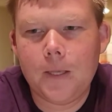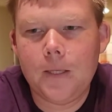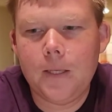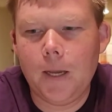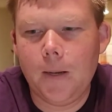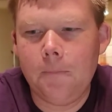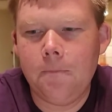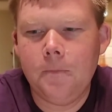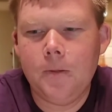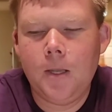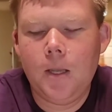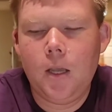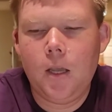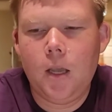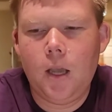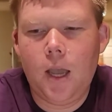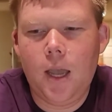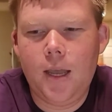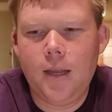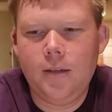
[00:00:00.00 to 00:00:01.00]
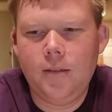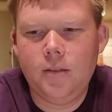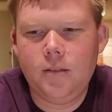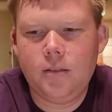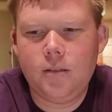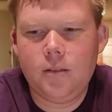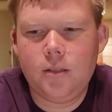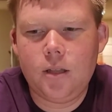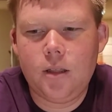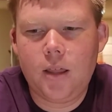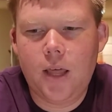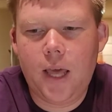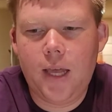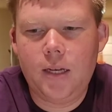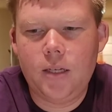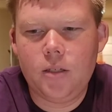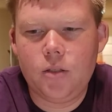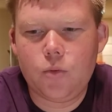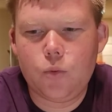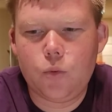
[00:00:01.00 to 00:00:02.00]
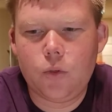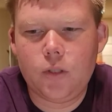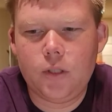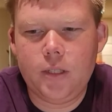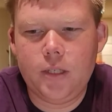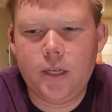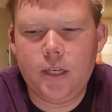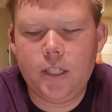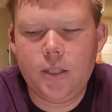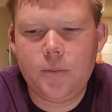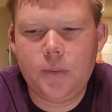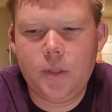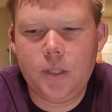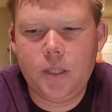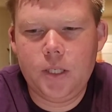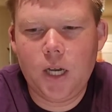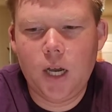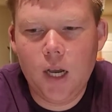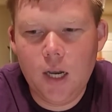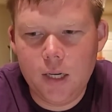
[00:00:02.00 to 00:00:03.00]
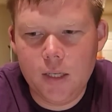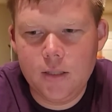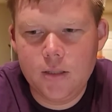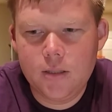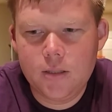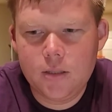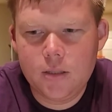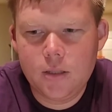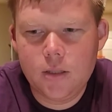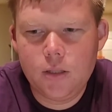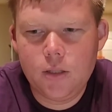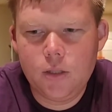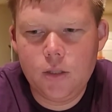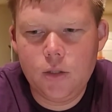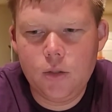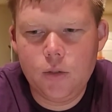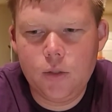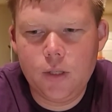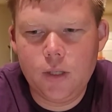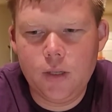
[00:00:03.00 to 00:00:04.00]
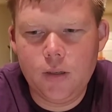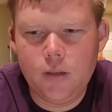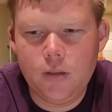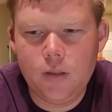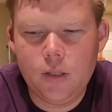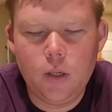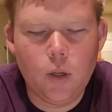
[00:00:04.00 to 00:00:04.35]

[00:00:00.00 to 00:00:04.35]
Yeah. And that is really nice because you can,